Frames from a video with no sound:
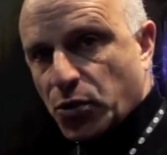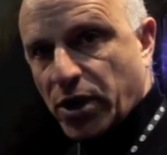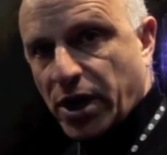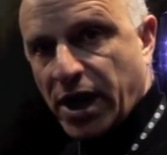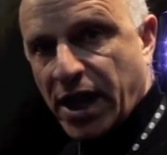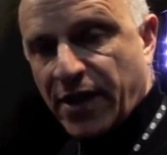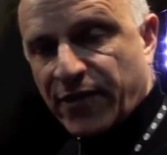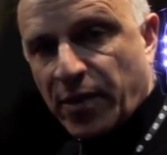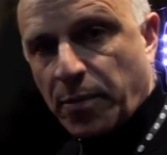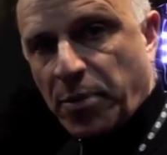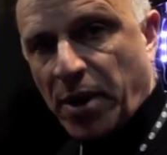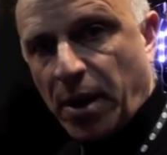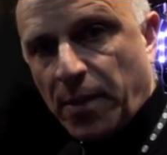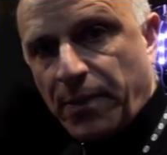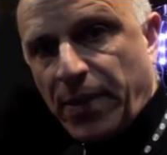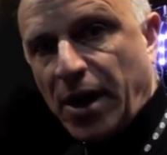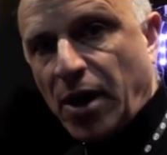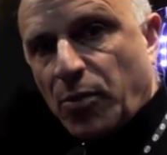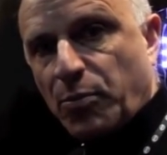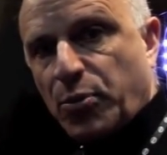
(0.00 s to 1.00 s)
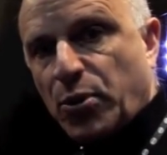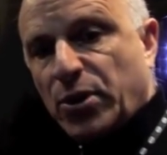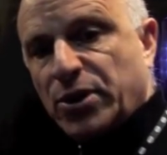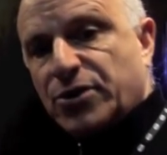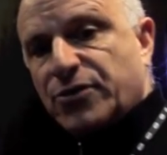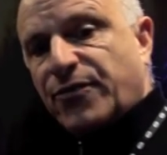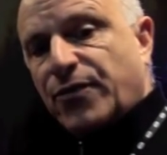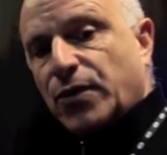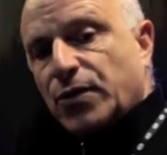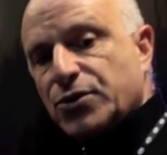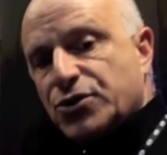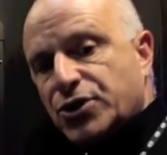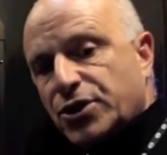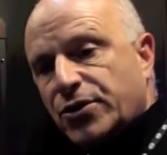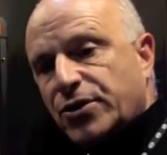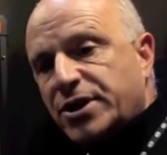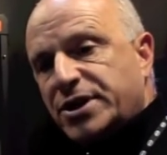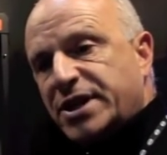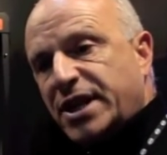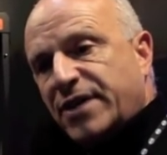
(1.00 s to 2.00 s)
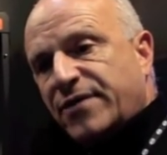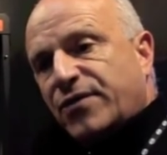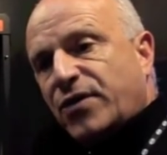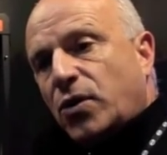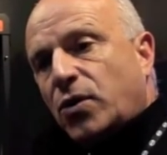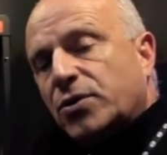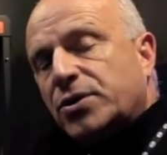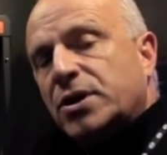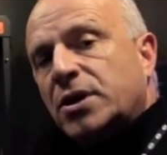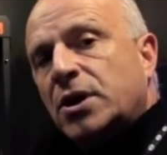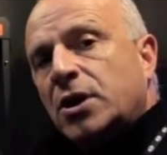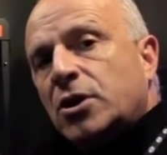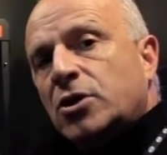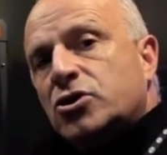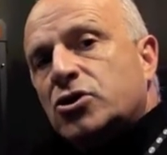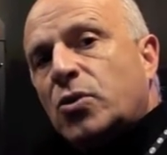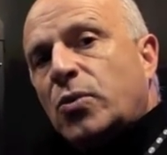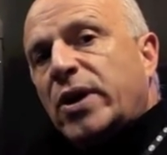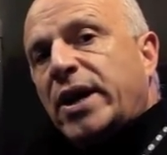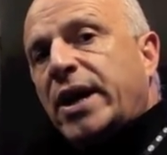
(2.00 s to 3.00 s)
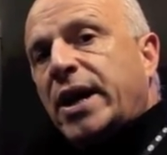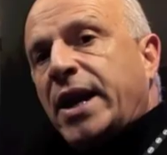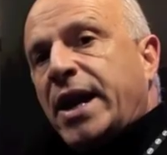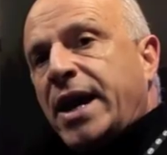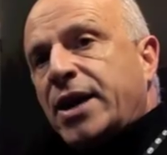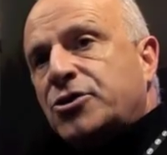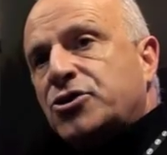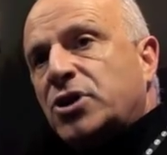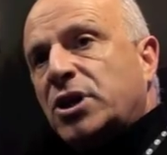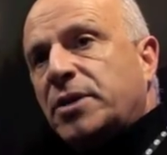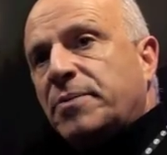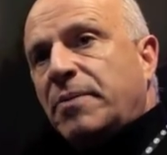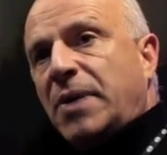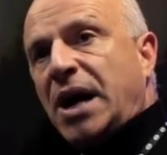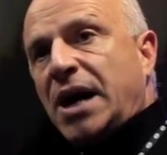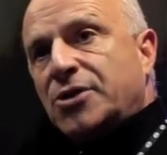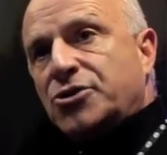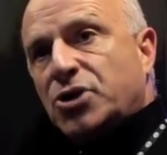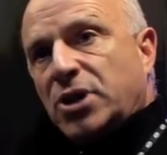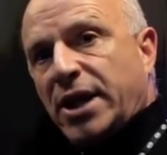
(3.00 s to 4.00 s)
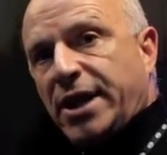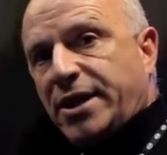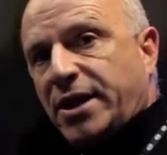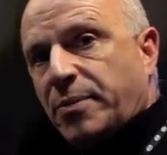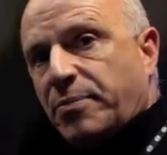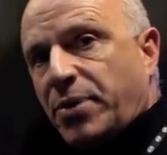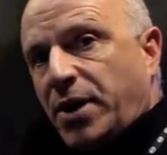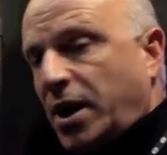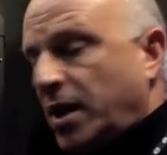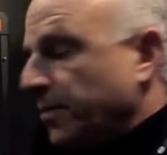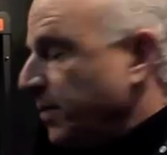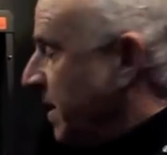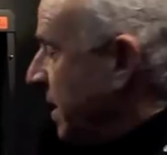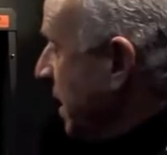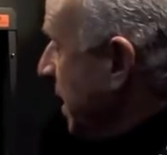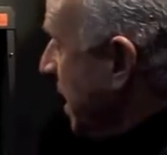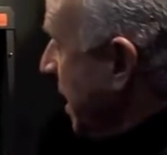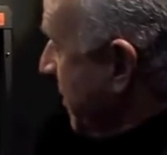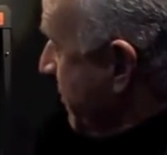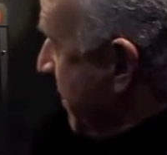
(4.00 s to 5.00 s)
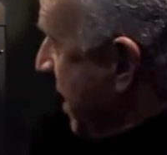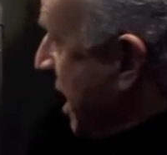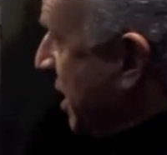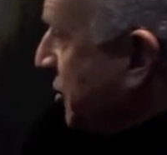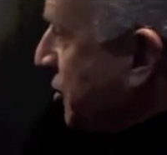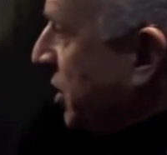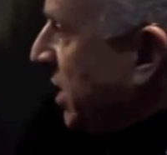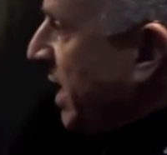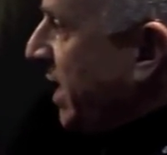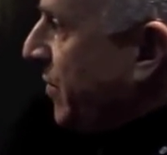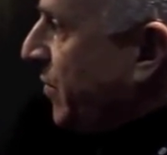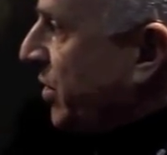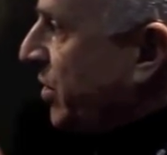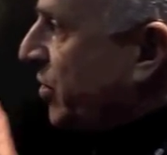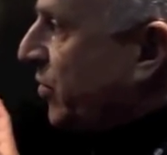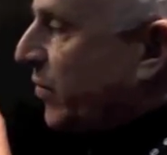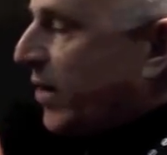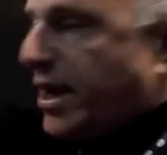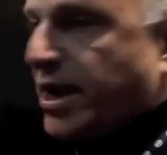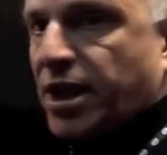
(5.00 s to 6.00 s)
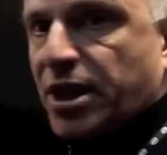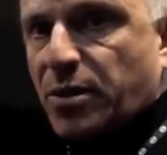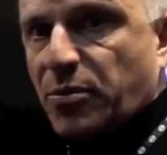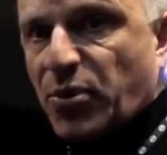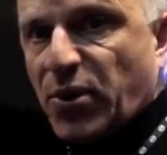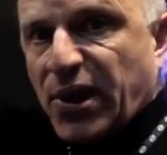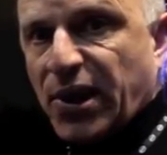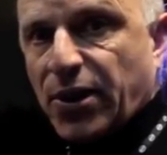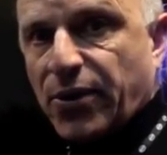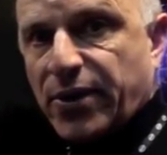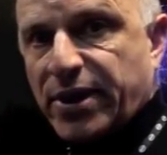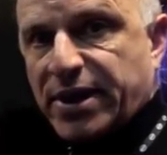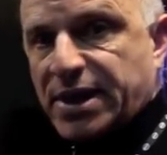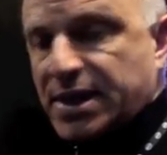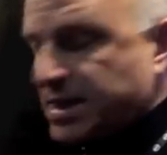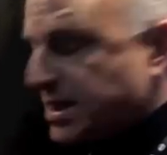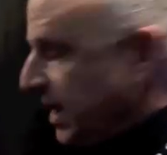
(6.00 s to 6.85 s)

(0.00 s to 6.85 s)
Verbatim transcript: We're going to have a pump output for 0 to 10 volt, so we can actually modulate the pump, modulate with the rate of the boiler at the